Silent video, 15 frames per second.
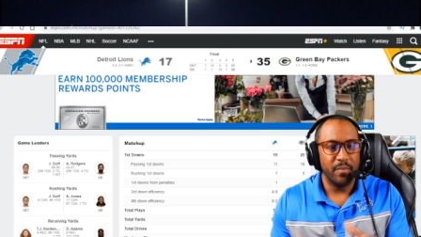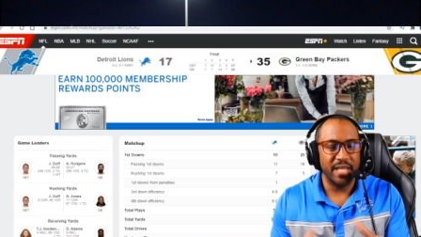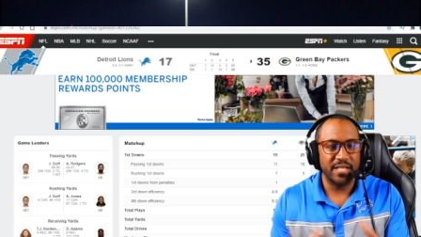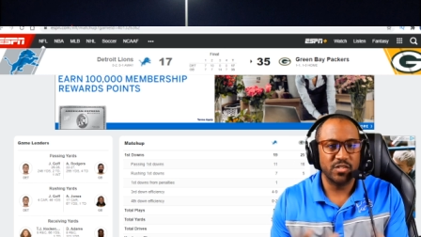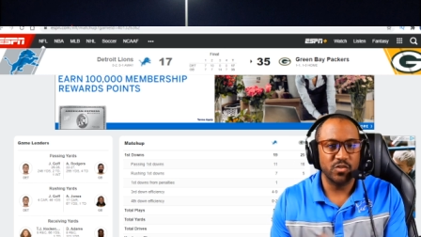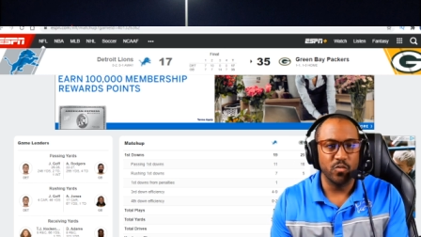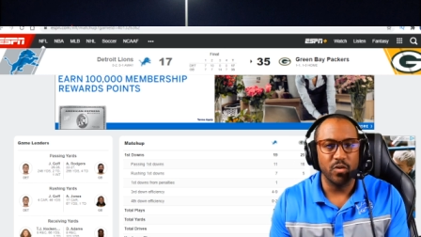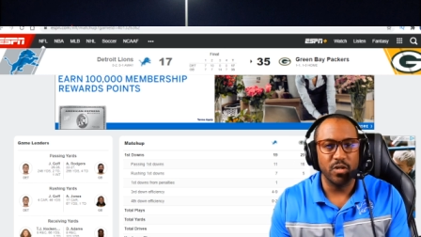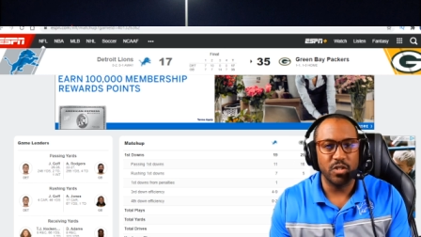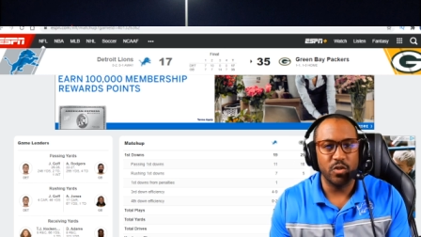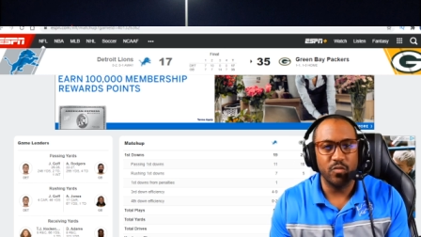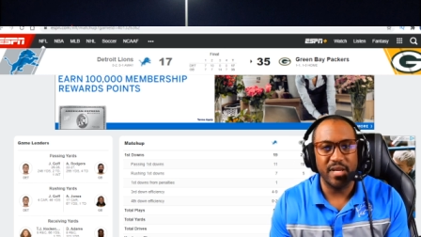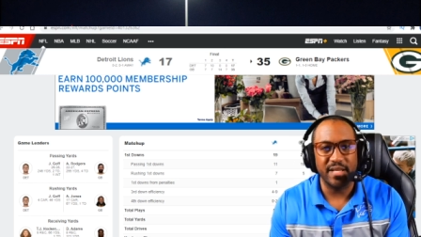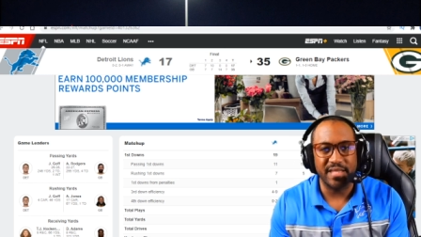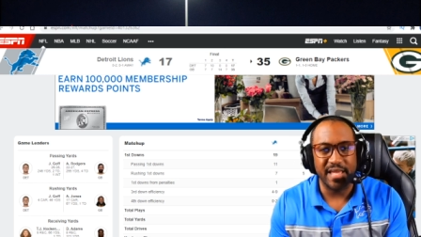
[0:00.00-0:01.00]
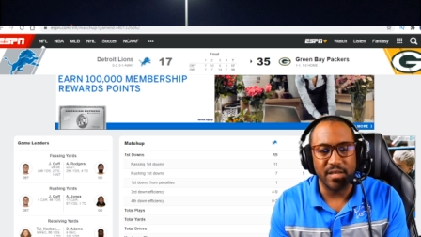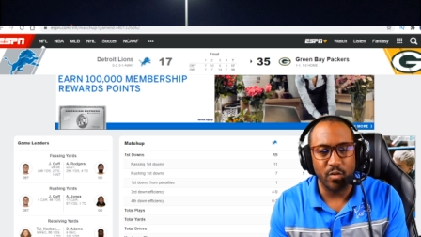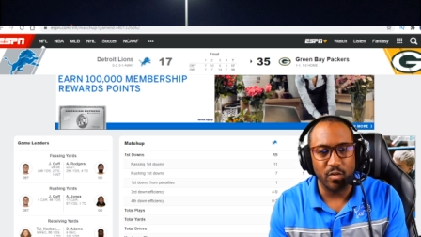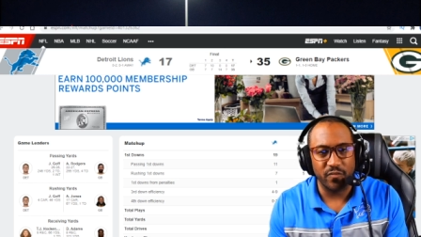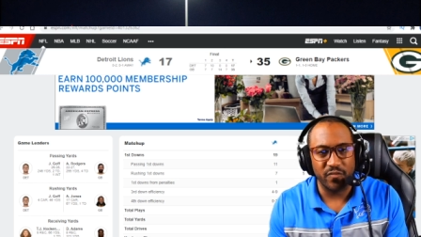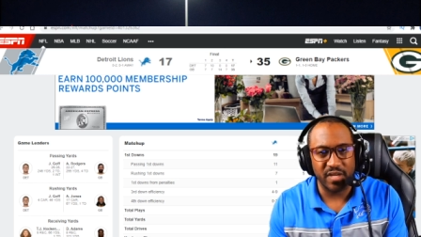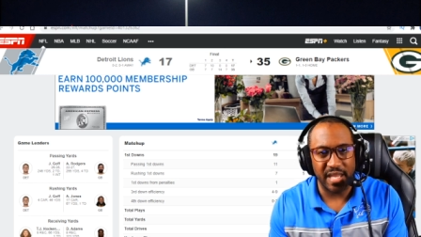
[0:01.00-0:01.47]
make sure you hit that
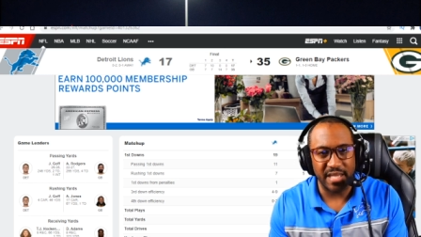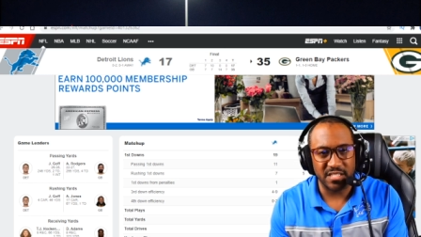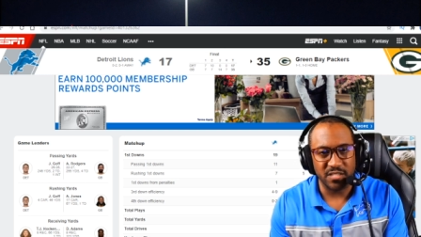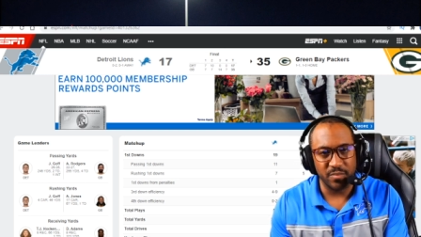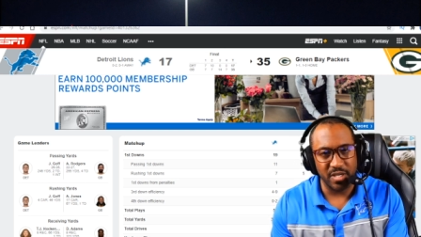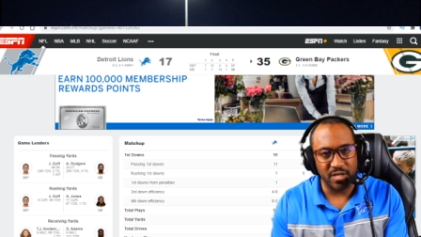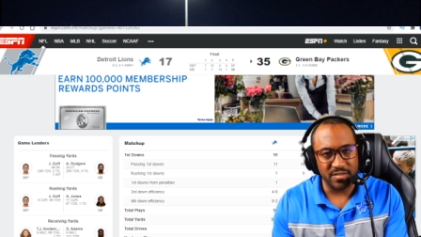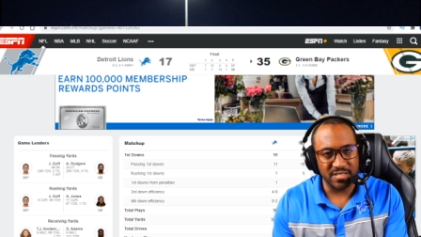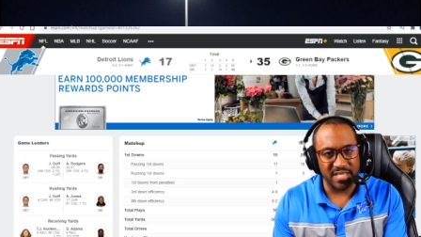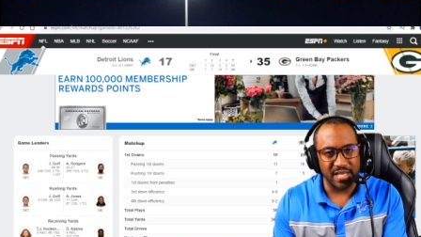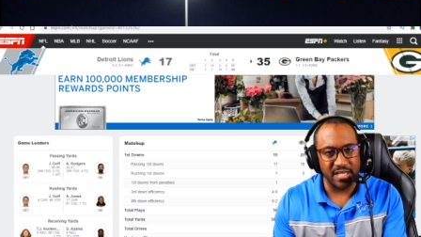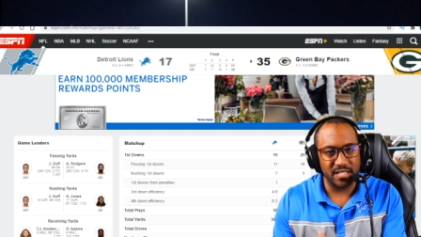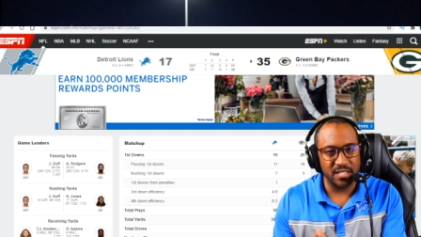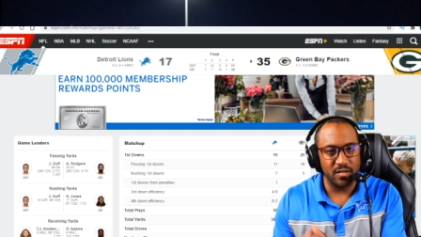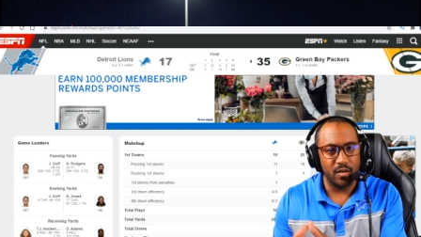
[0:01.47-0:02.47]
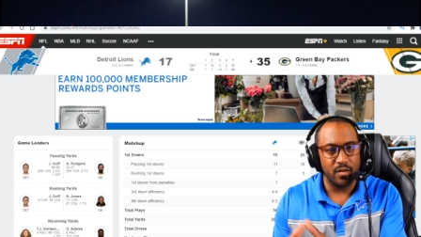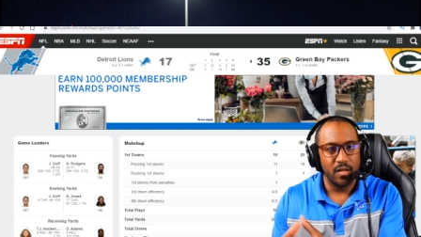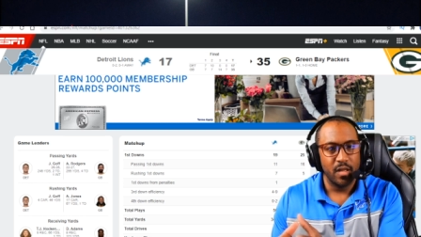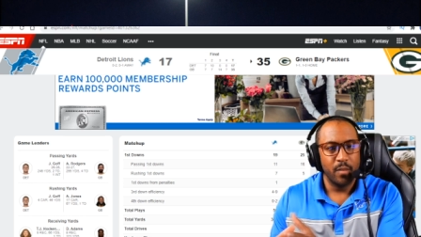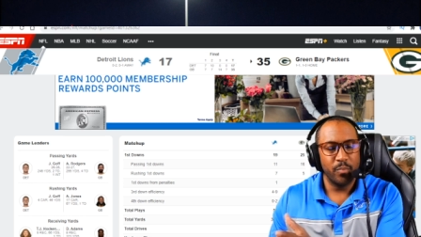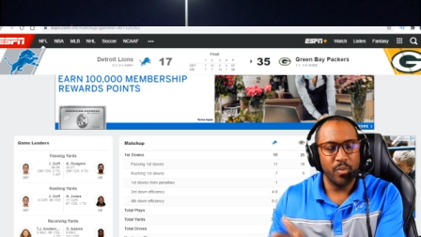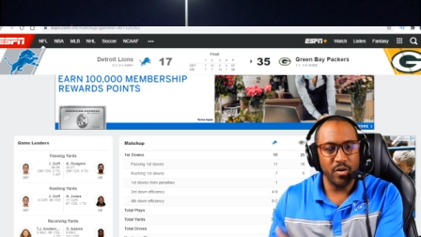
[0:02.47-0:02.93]
notification bell, set it to
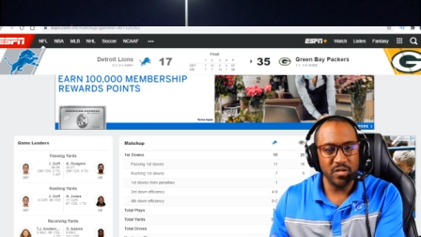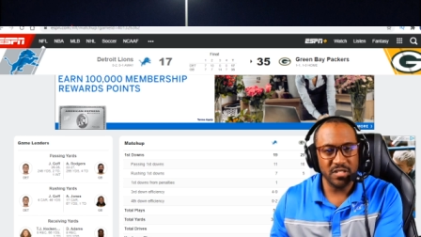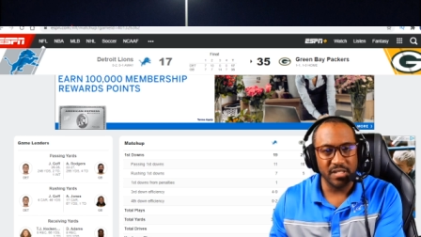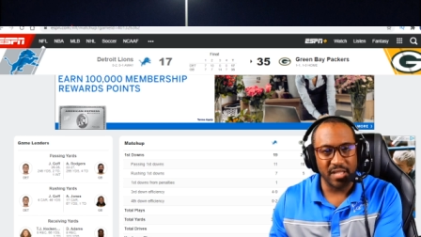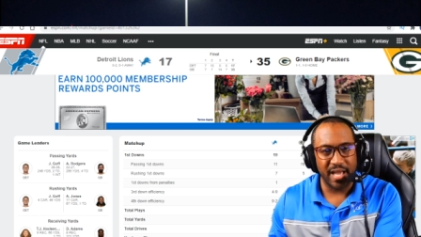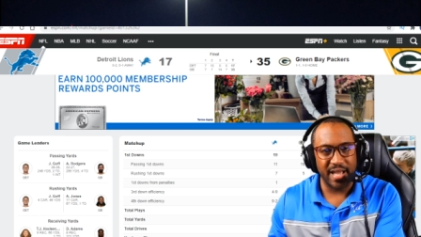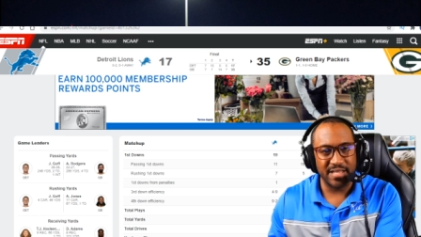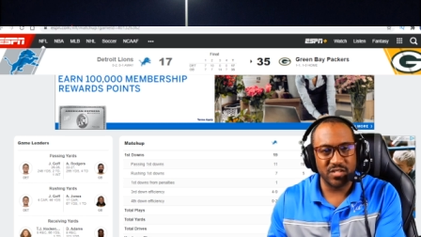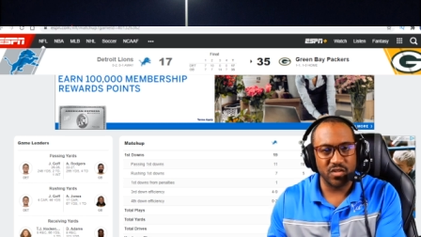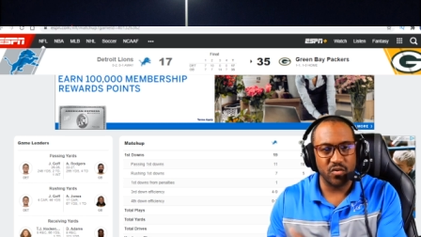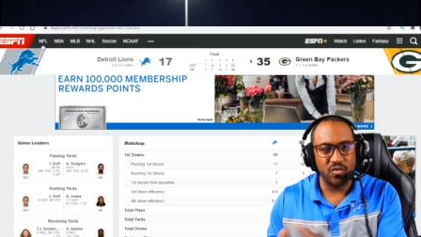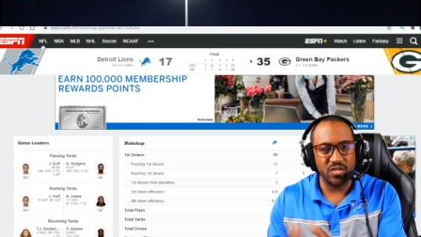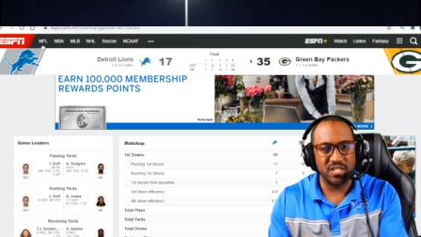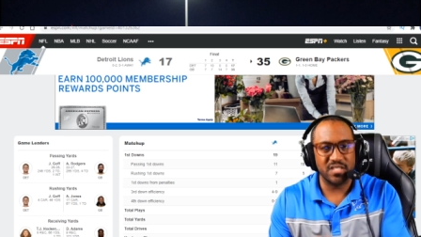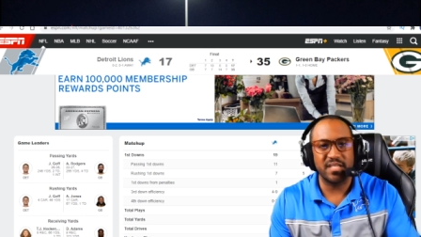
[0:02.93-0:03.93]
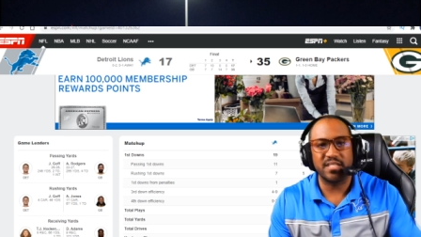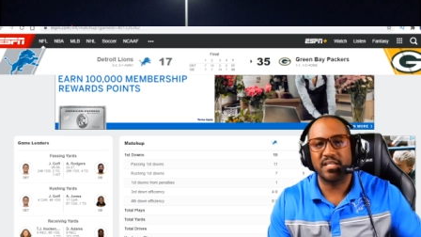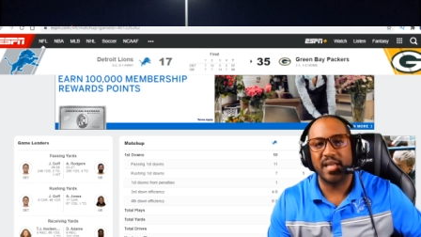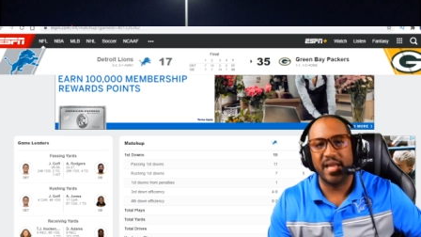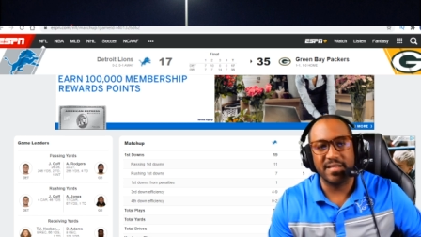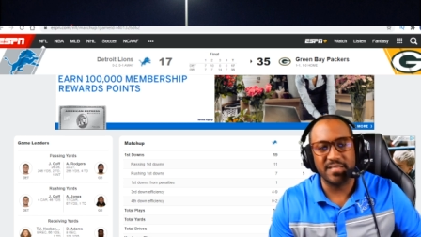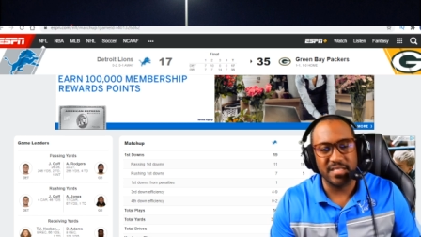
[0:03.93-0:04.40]
personalized so you just get
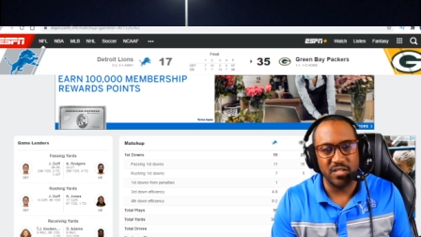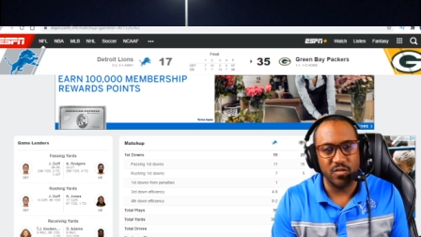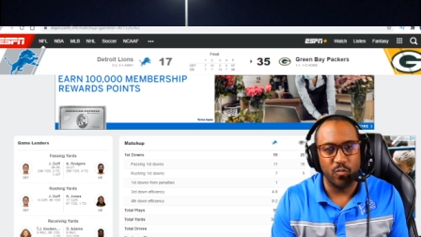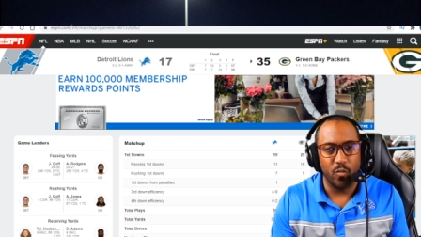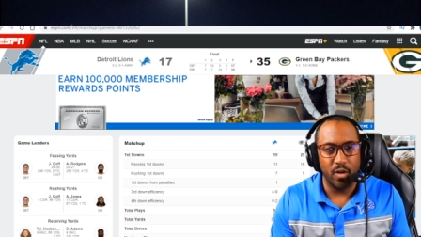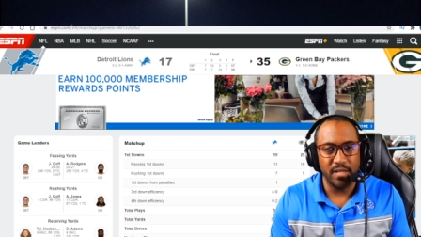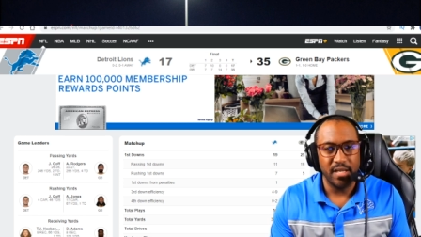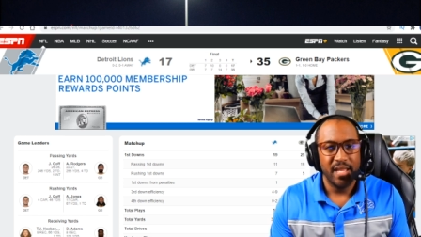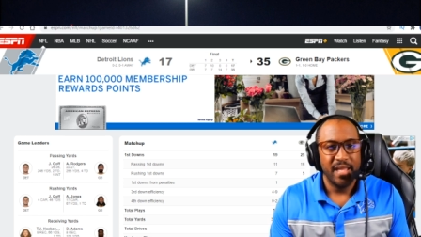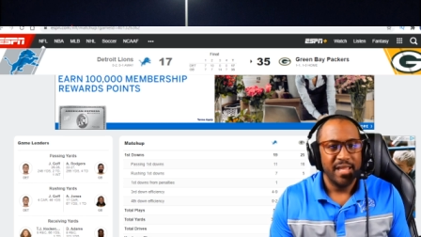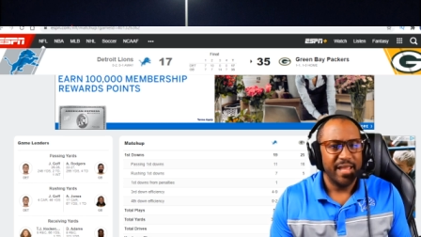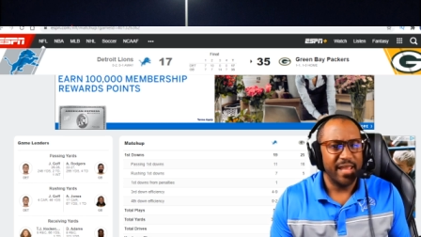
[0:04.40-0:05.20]
the content you want.